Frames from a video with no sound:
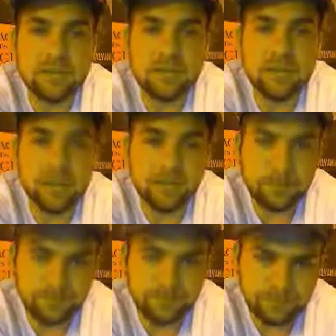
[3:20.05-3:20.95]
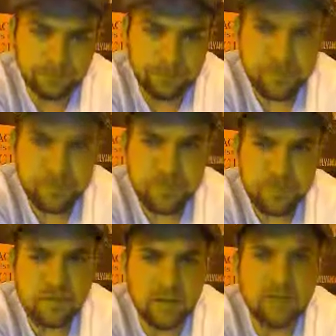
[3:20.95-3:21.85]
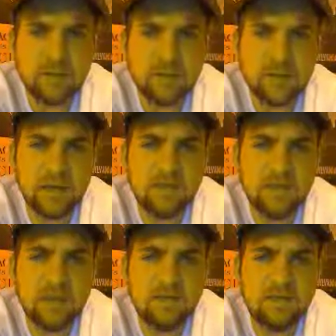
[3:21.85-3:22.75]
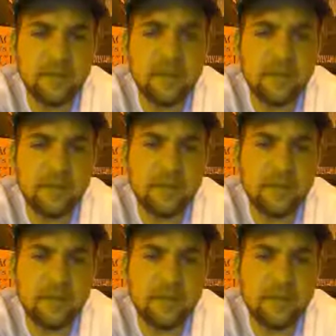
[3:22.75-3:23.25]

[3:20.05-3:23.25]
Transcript: So I think you have to have that.